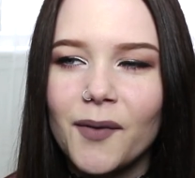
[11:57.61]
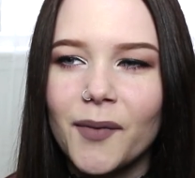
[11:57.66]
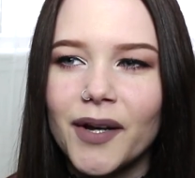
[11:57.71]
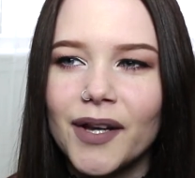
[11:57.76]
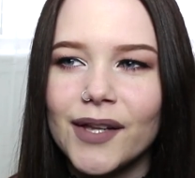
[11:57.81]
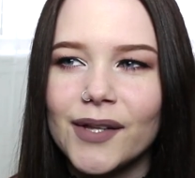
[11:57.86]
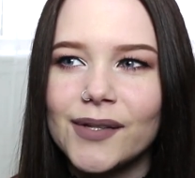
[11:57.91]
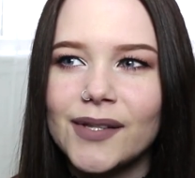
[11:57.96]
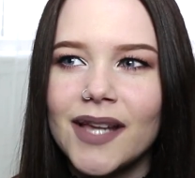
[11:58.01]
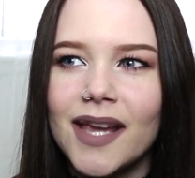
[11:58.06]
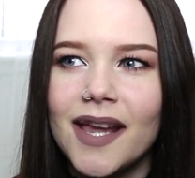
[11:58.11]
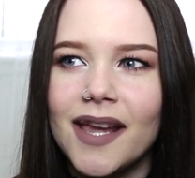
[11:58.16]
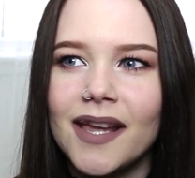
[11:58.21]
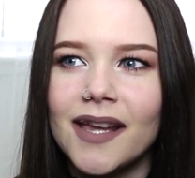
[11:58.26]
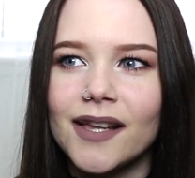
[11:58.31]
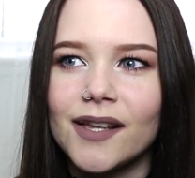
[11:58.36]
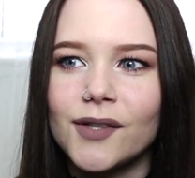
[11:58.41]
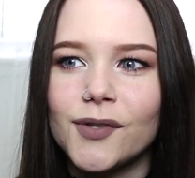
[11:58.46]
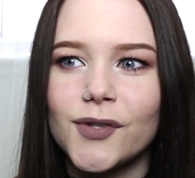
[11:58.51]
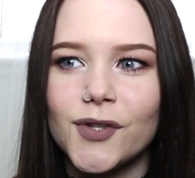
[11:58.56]
where you
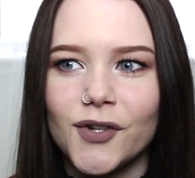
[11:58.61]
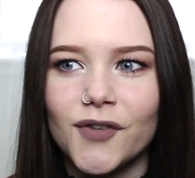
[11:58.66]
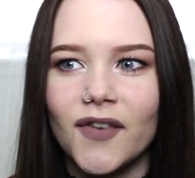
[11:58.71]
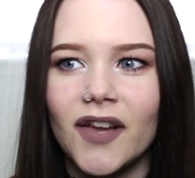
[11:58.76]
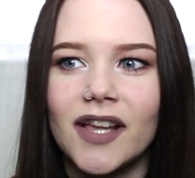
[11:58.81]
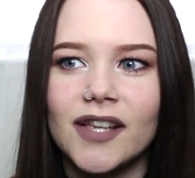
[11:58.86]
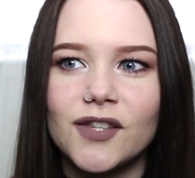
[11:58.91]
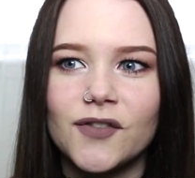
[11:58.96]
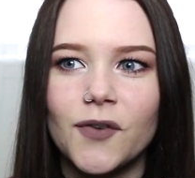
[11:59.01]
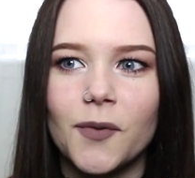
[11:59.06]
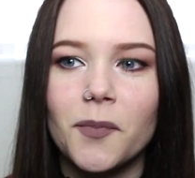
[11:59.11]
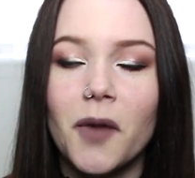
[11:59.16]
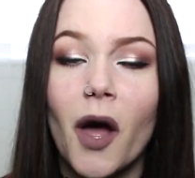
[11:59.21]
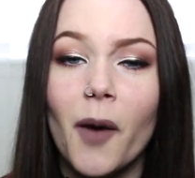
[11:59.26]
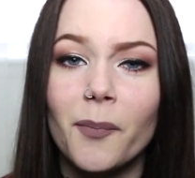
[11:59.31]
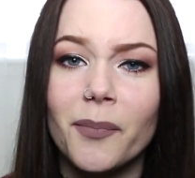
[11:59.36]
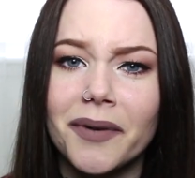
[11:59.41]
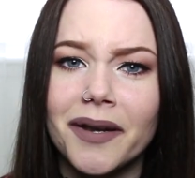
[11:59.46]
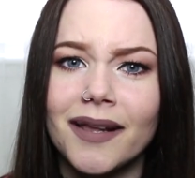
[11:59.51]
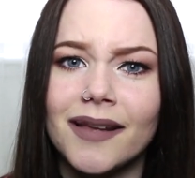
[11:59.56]
take surveys from
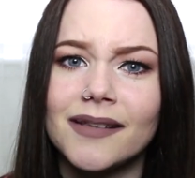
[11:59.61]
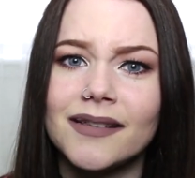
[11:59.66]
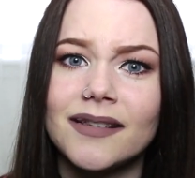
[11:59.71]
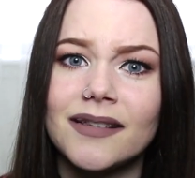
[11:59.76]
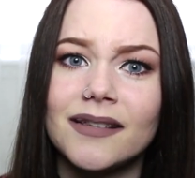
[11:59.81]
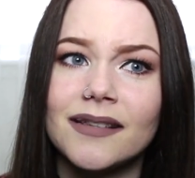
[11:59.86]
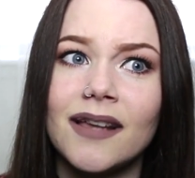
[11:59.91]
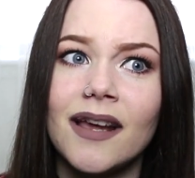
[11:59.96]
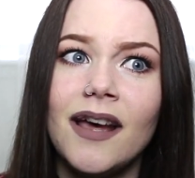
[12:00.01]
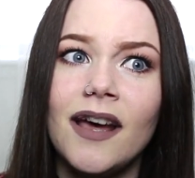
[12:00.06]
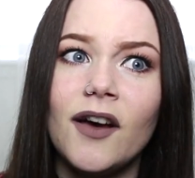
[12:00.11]
companies